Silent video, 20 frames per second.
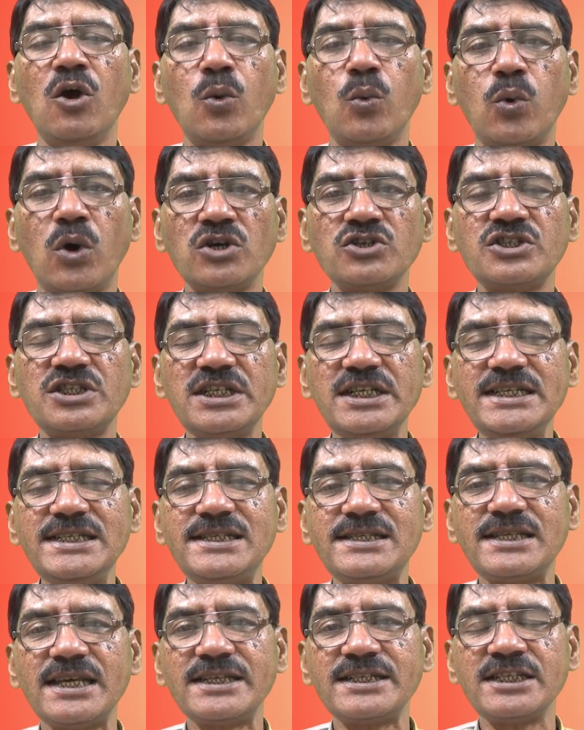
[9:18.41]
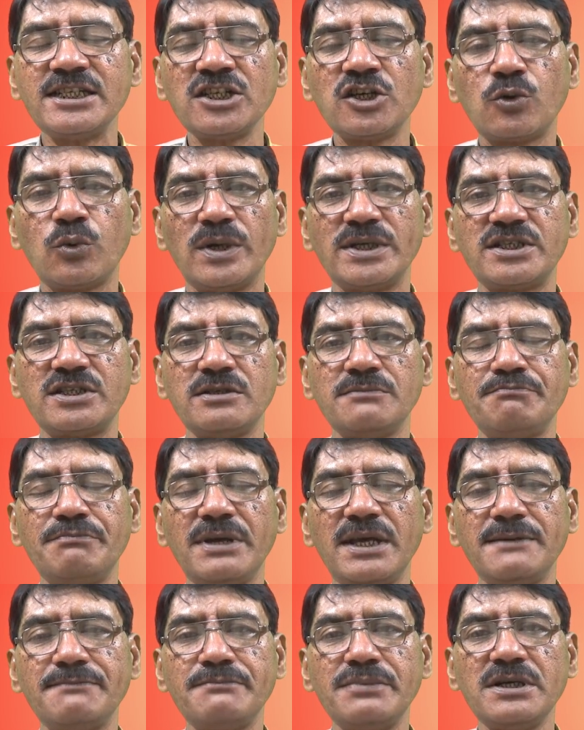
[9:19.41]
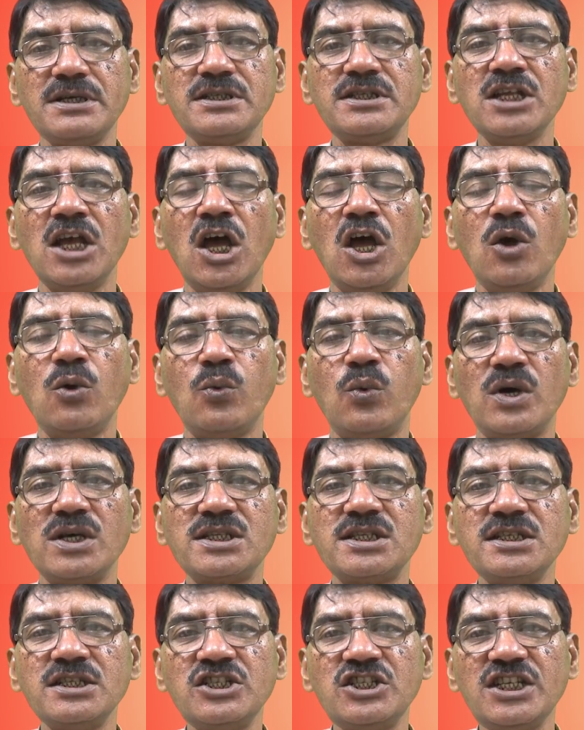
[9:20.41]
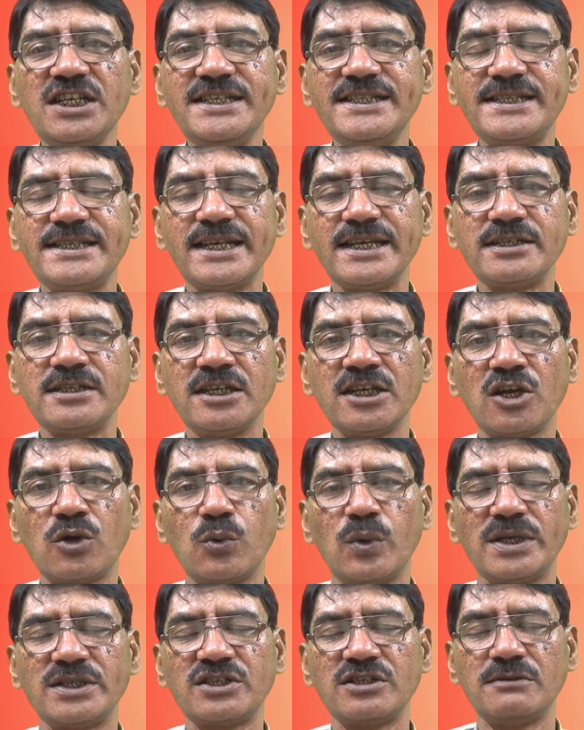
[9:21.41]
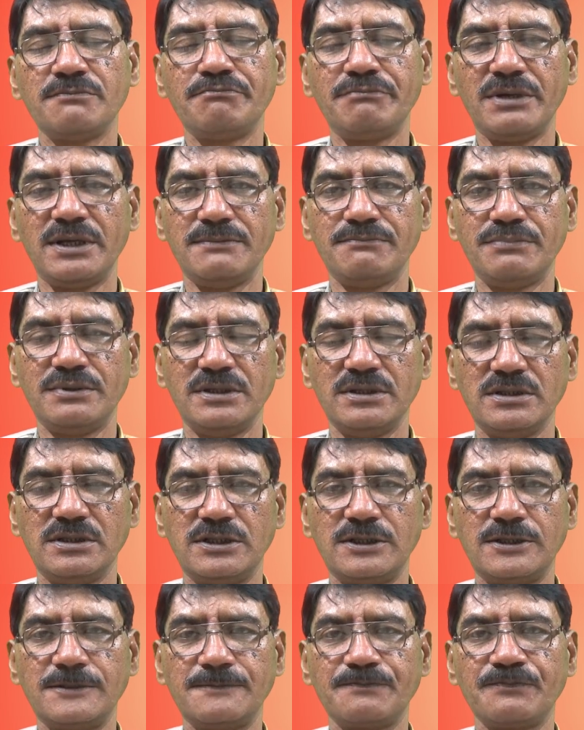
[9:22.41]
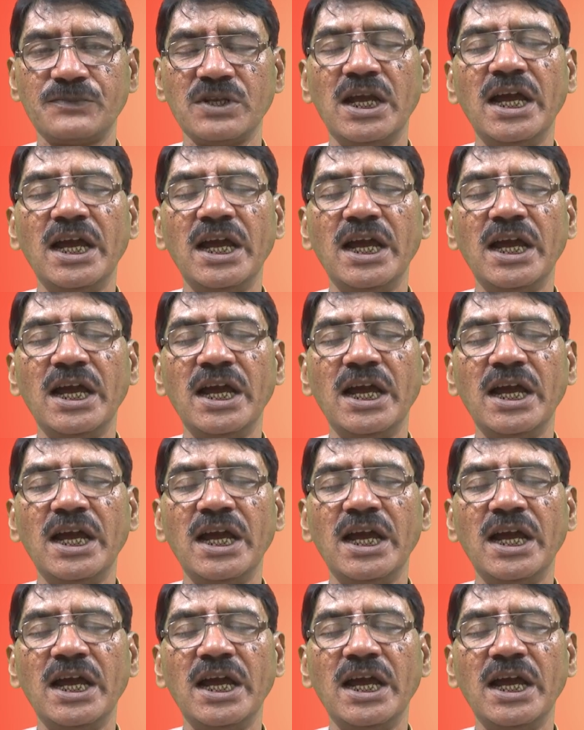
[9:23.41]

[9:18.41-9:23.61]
Was she setting question papers? Wasn't she setting question papers?